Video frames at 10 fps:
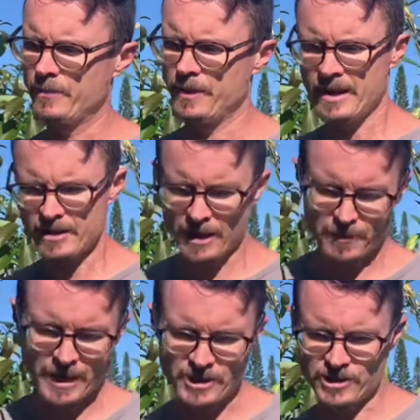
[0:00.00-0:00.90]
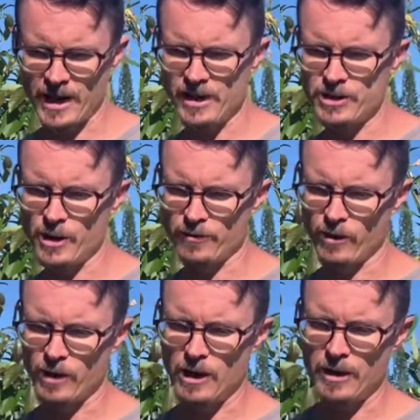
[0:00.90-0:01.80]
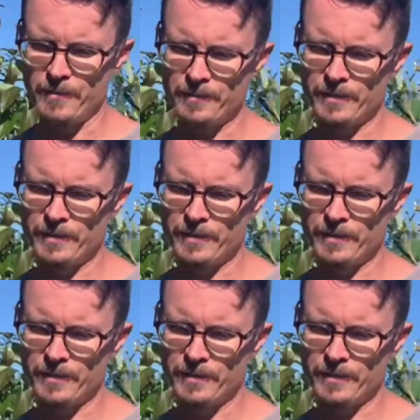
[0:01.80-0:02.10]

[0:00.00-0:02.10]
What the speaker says: But that's kind of my strategy overall.